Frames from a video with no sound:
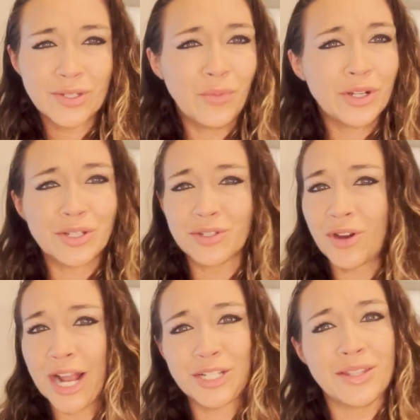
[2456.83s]
So we're just
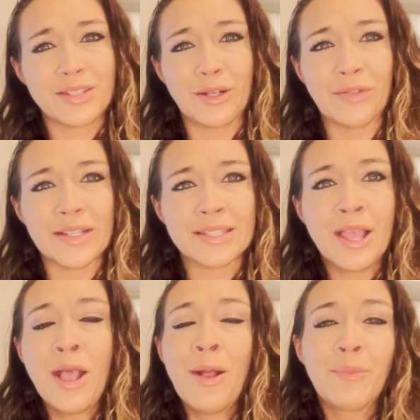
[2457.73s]
scratching the surface.
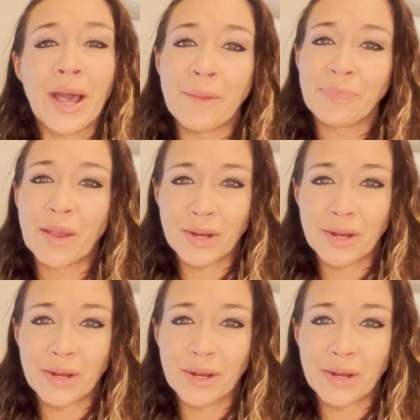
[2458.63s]
But